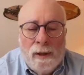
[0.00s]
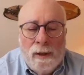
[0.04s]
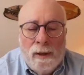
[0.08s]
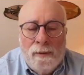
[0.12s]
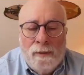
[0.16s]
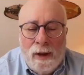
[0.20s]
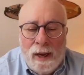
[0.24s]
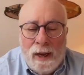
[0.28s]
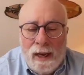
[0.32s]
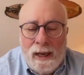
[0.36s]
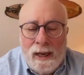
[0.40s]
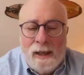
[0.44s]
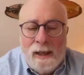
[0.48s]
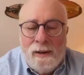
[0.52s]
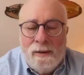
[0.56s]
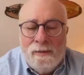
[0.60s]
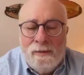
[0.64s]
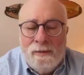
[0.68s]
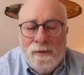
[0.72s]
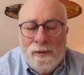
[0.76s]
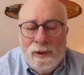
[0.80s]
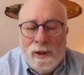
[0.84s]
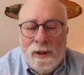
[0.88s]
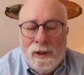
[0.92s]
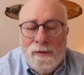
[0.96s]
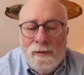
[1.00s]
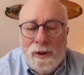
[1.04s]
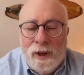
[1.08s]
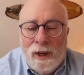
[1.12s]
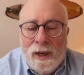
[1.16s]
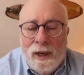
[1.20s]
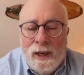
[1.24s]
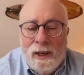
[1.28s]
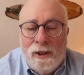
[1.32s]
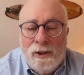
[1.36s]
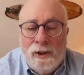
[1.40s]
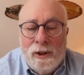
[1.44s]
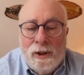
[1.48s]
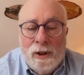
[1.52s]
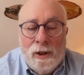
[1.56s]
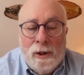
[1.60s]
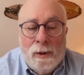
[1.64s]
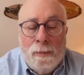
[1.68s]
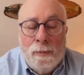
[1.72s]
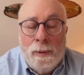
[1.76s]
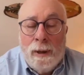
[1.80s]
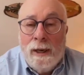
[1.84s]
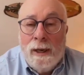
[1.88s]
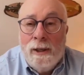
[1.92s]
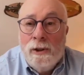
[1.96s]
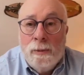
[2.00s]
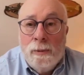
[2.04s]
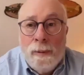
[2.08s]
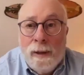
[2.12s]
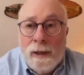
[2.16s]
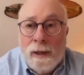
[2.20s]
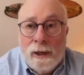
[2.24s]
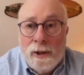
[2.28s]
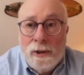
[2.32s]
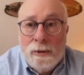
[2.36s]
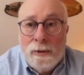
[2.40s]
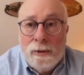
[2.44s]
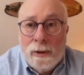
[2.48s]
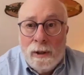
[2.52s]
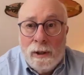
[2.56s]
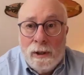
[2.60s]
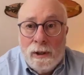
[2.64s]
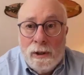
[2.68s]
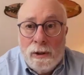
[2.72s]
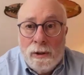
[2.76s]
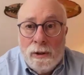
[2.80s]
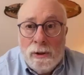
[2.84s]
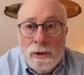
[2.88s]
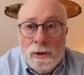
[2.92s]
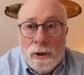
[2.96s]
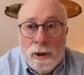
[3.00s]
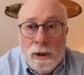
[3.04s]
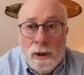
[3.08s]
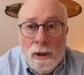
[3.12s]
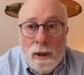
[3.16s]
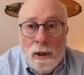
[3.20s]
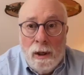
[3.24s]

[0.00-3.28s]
of hate and vilification debates about other issues